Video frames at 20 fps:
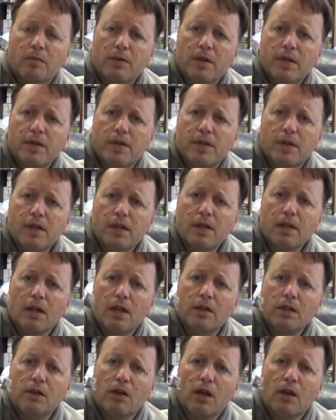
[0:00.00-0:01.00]
PC,
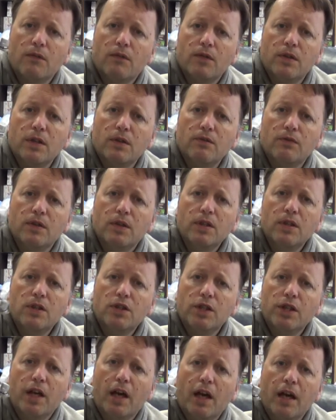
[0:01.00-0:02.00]
and you have the
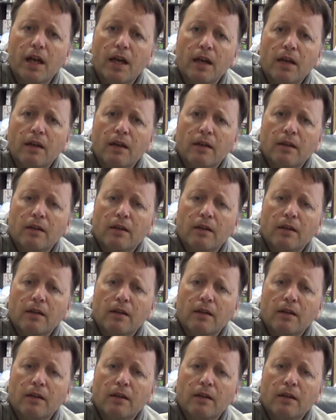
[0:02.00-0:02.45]
VGA